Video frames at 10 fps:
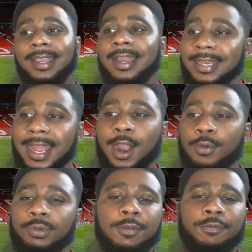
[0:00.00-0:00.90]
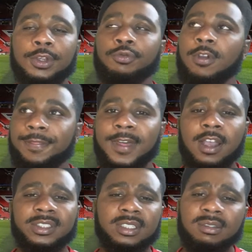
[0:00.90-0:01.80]
And now we have reached
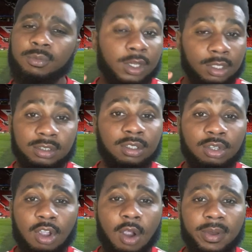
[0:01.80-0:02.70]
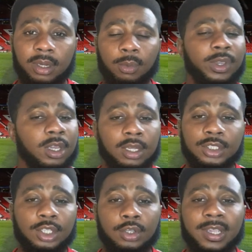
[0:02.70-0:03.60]
1,000. We continue going. We
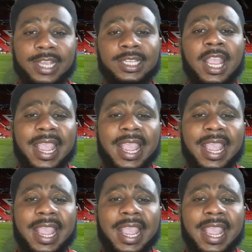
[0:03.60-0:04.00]
continue going.